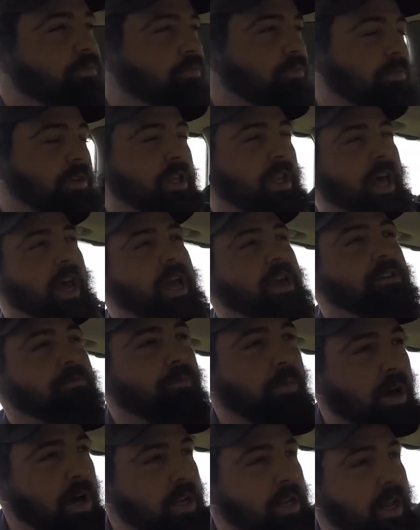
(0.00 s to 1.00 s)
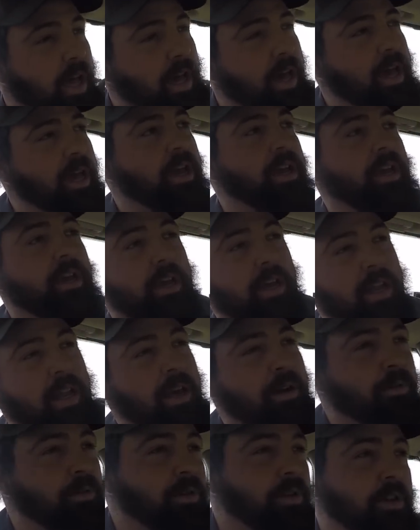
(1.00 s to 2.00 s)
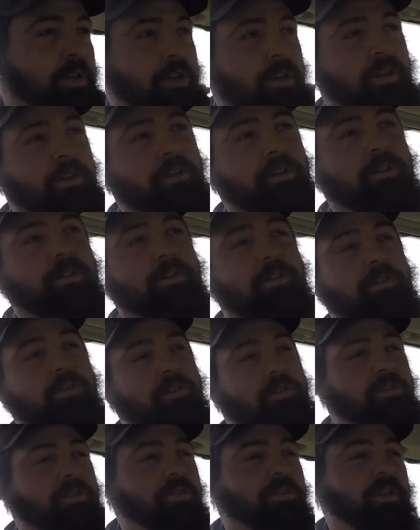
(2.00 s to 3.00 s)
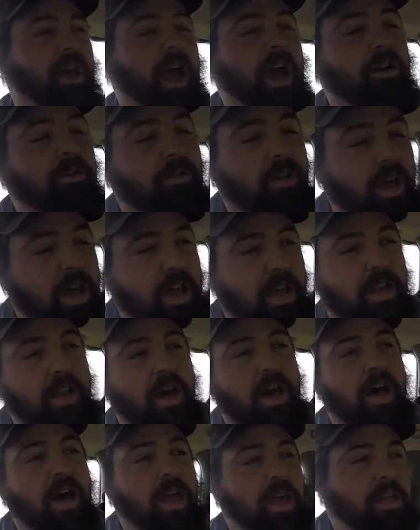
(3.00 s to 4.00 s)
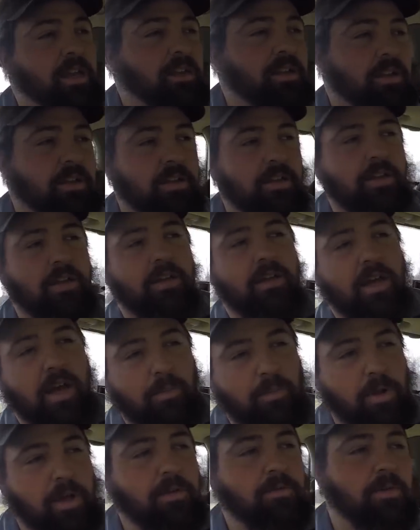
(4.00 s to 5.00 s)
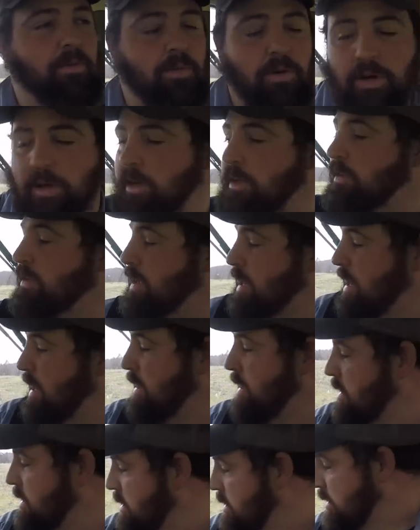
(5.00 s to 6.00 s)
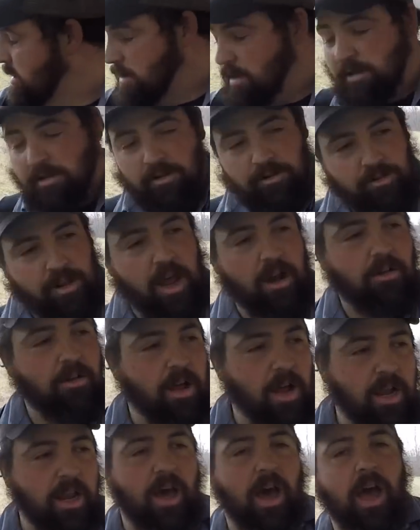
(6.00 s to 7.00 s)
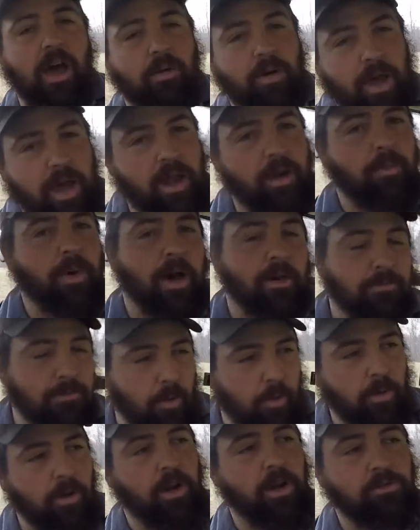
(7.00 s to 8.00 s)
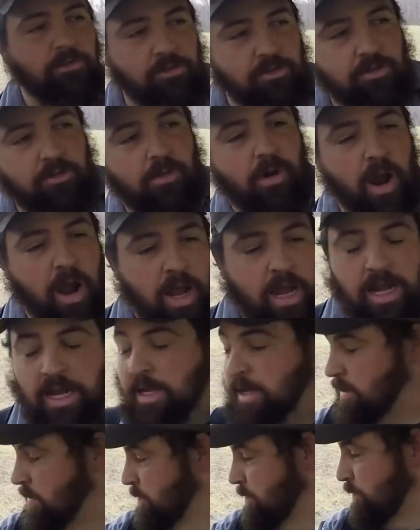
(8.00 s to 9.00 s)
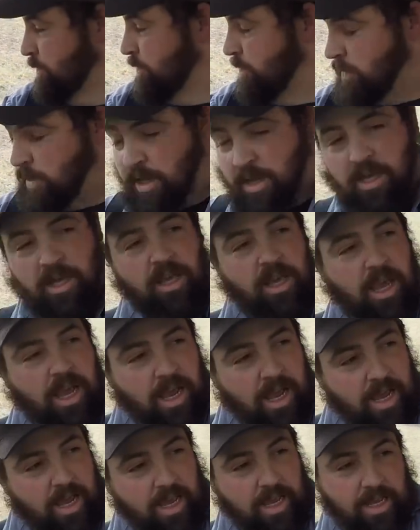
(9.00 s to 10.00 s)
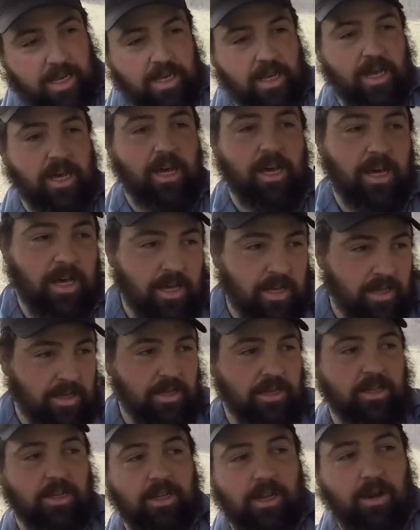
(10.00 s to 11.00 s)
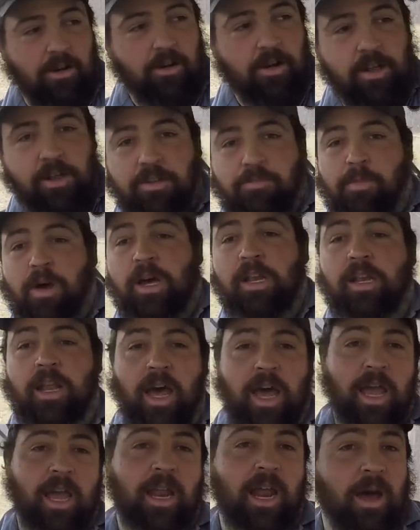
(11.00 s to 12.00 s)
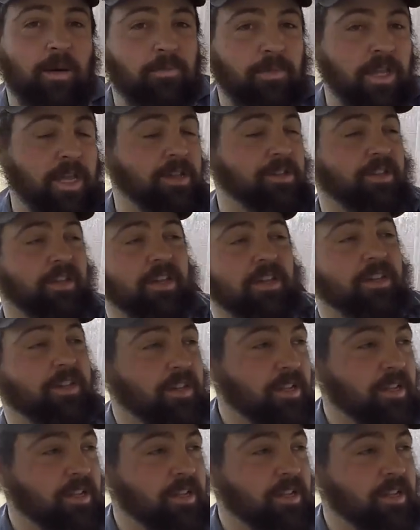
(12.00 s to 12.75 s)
Today's Monday, and it was Saturday night, I believe it was, yeah. Saturday night we had about 4 inches of rain, and here it is Monday, and I'm disking.